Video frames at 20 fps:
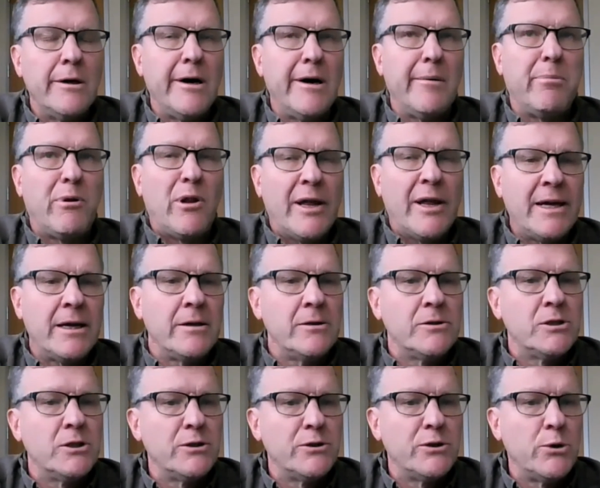a plan
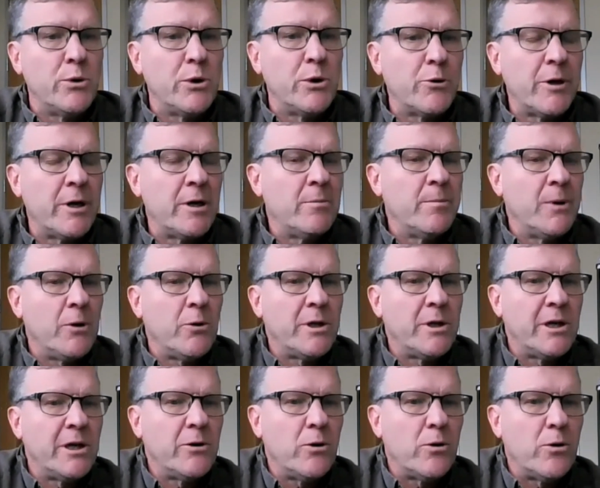to do a green
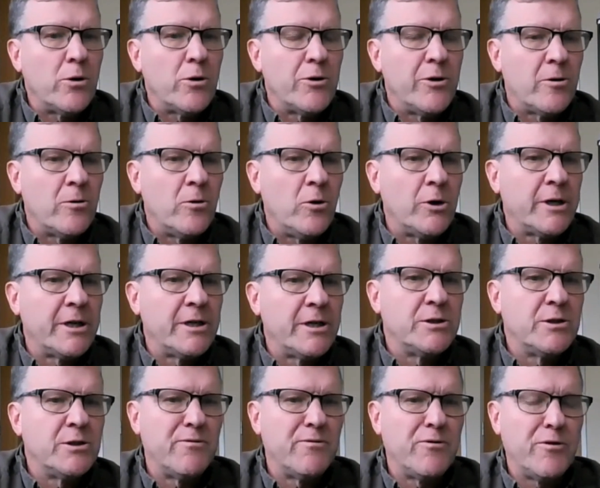building, or they're looking
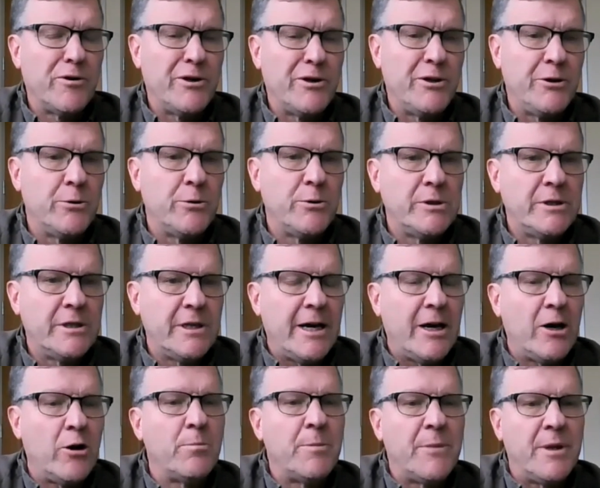for you to
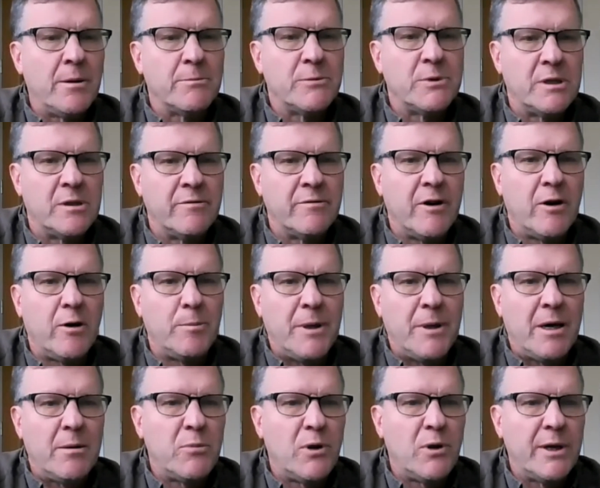help them to develop
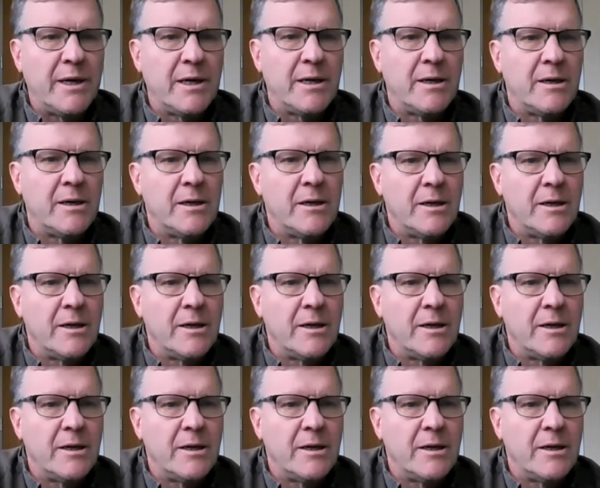that plan?